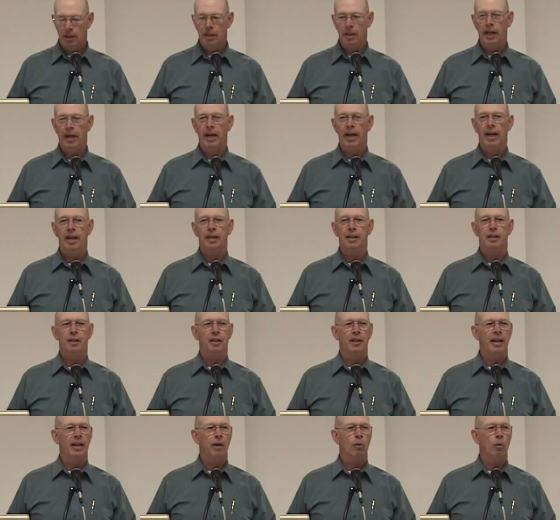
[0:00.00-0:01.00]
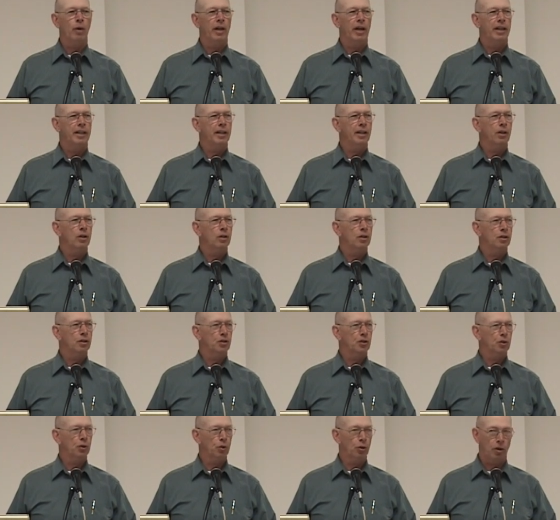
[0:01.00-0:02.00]
And today when I tell
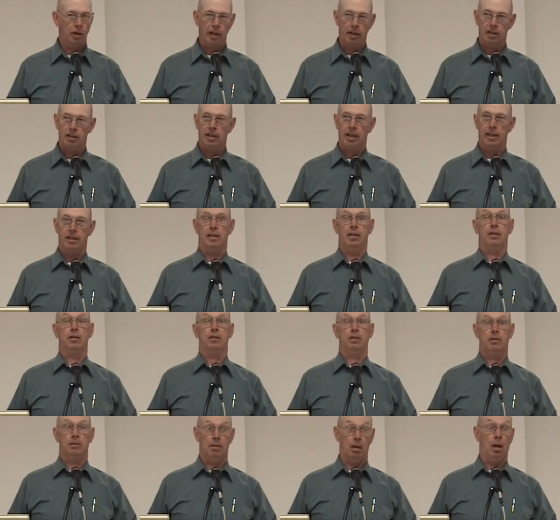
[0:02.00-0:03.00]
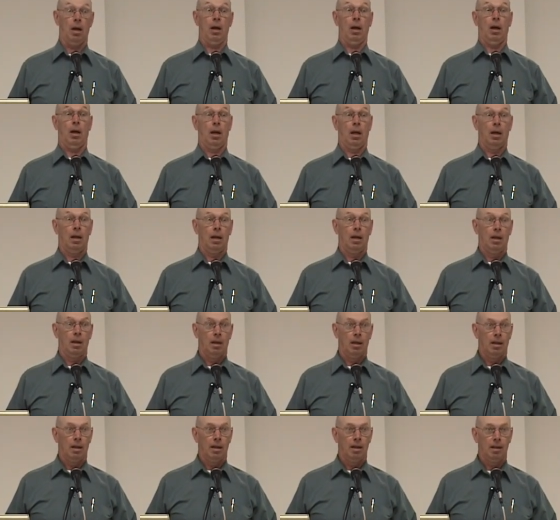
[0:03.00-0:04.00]
school kids that, they just, oh,
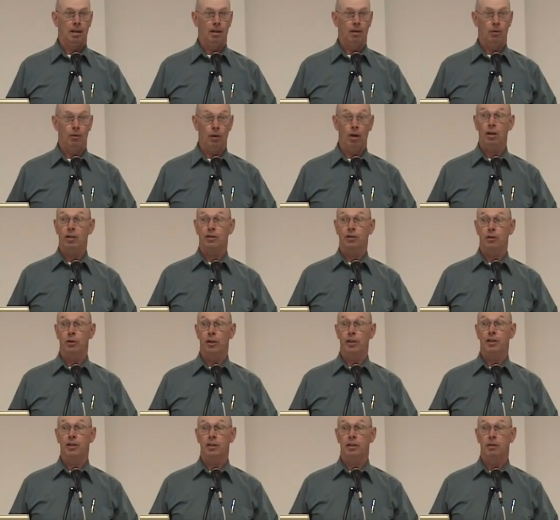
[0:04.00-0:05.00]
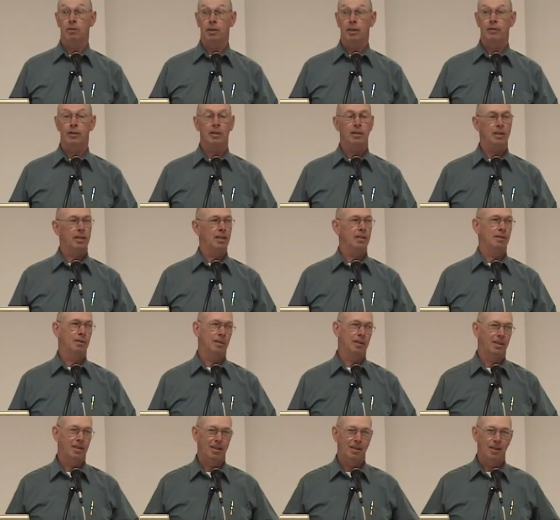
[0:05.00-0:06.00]
all sewage in the river?
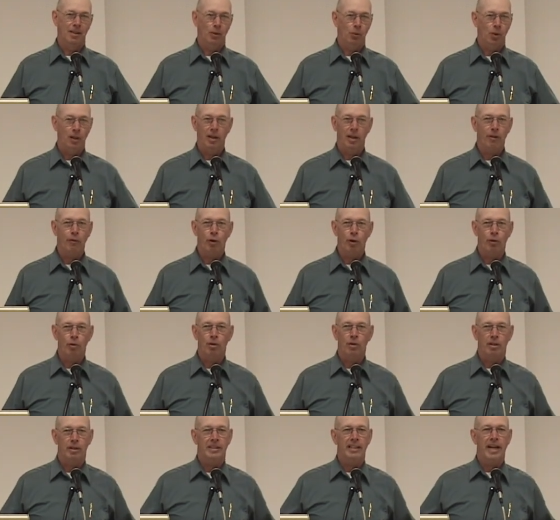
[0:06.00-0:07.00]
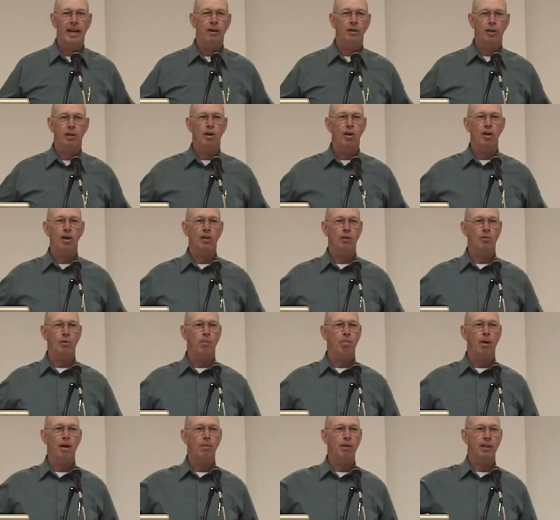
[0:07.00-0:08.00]
Well, every town along the
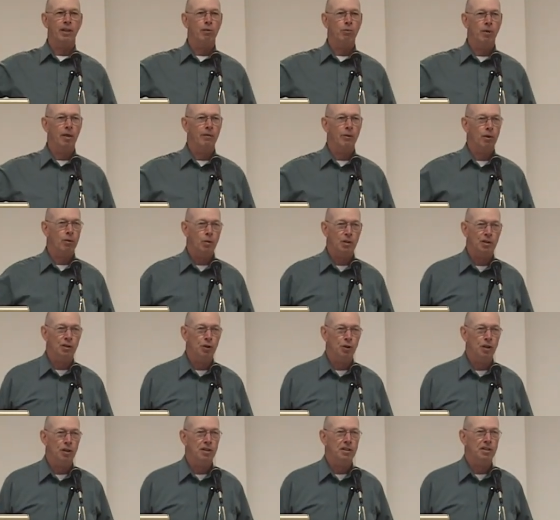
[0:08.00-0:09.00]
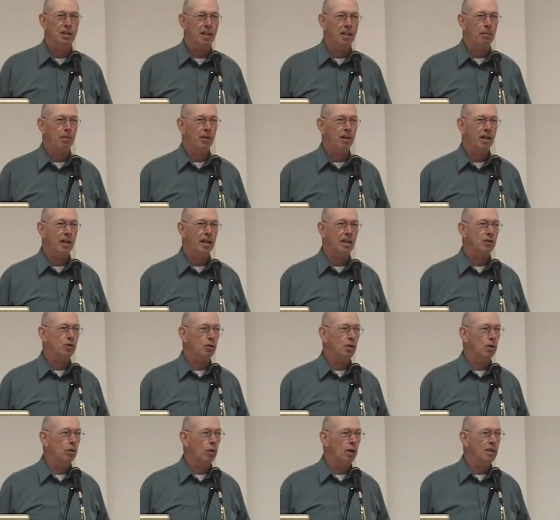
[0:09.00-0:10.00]
Republican River was doing the same thing,
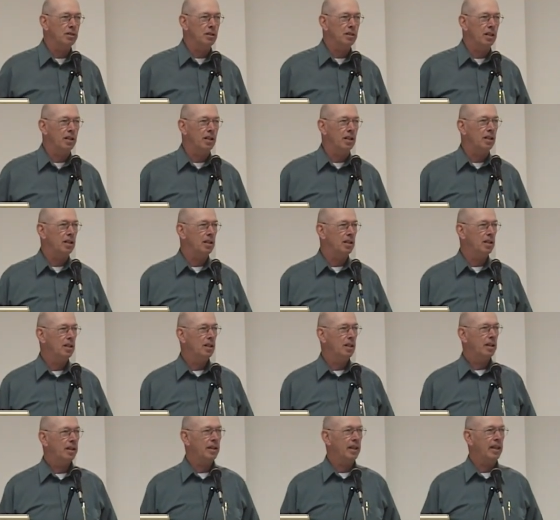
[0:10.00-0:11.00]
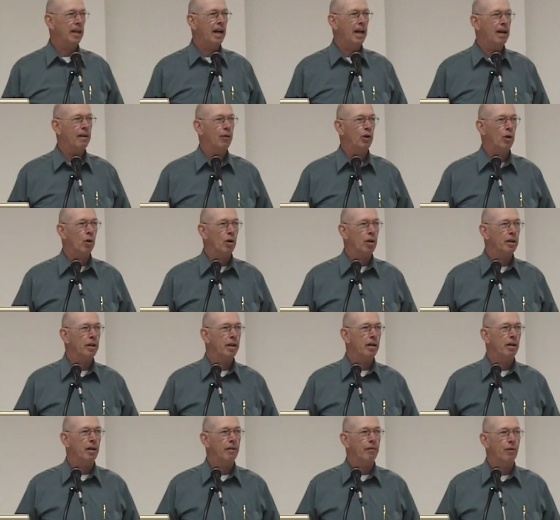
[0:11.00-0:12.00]
so it wasn't anything out of the
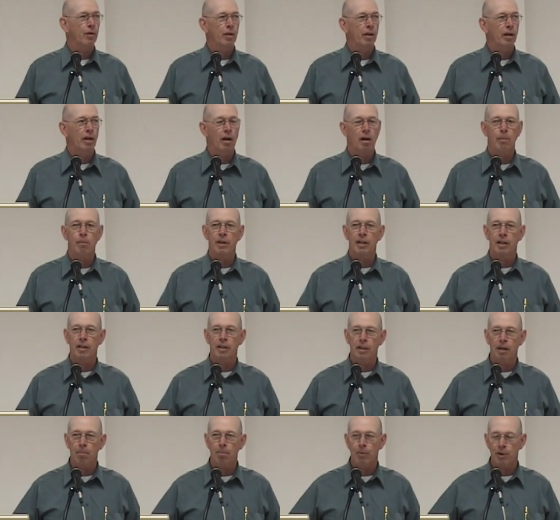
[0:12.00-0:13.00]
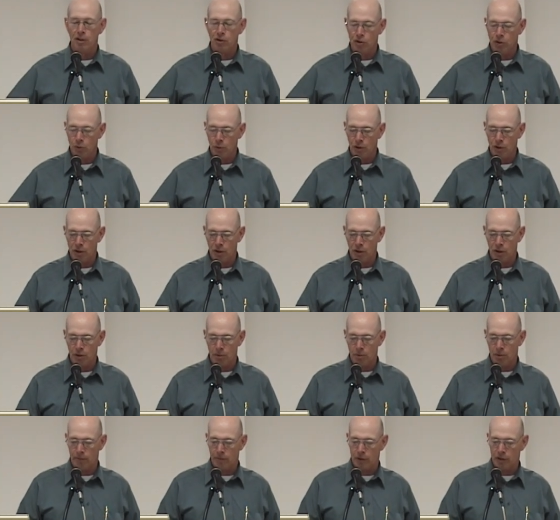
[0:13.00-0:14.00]
ordinary for the Army to dump this sewage into the
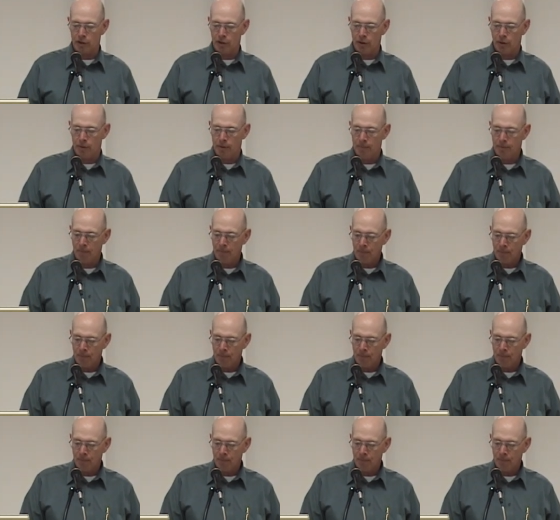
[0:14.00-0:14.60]
river too.